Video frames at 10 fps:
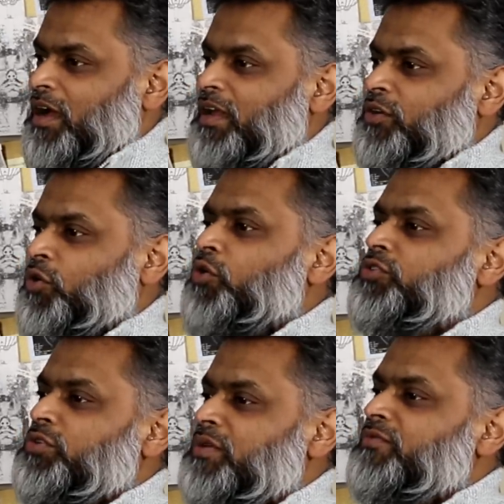I'd quote
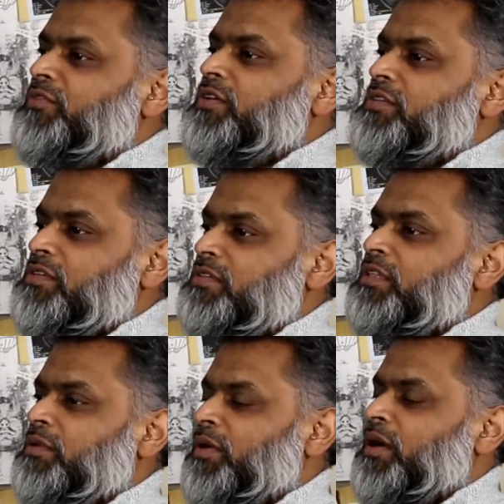to him verses
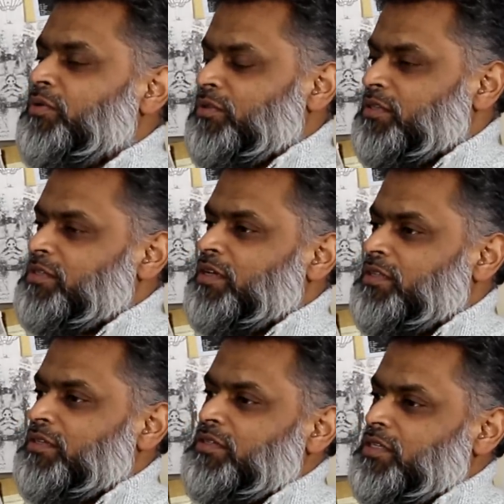in the Bible that say
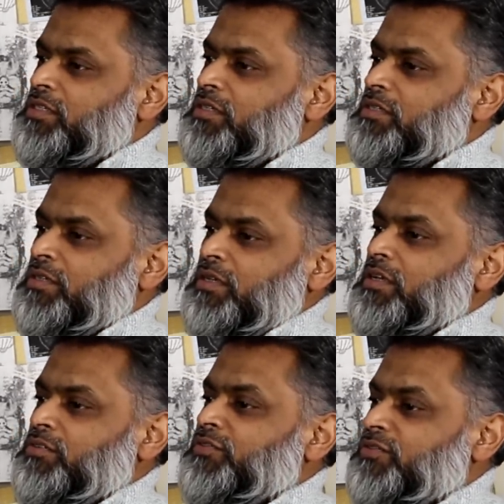that Jesus here
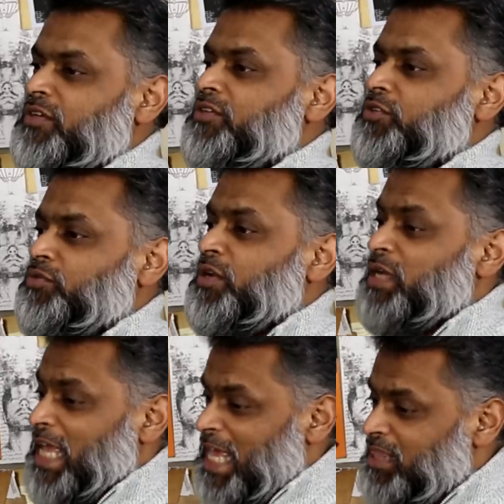is referred to
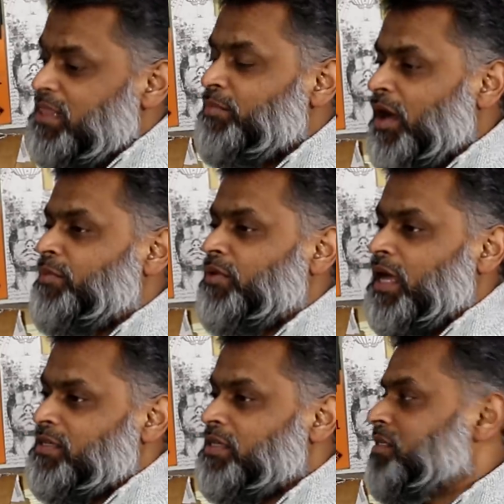in the Bible
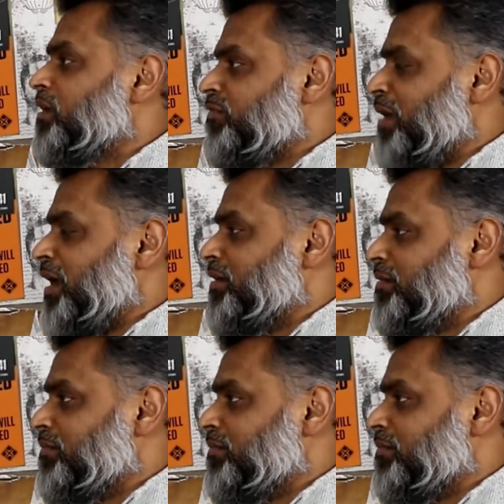as the Son of Man.